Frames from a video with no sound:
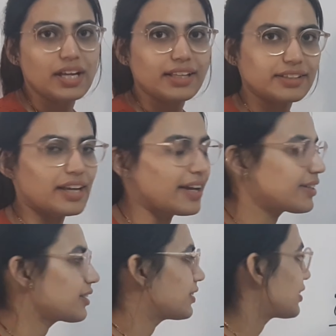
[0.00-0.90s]

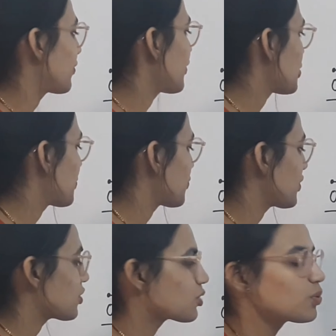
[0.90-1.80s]
that the difference
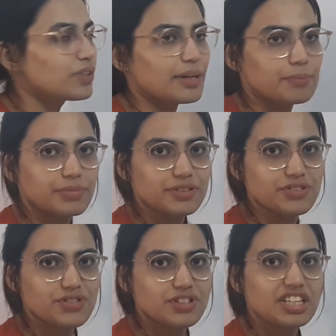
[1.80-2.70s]
between two
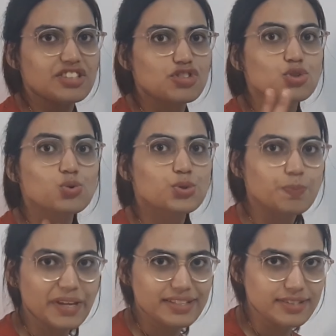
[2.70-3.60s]
numbers is 2
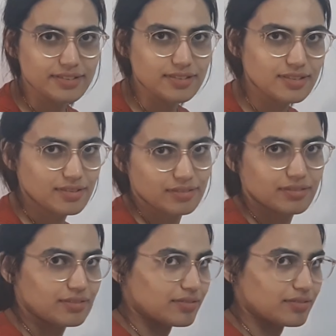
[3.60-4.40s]
spaces,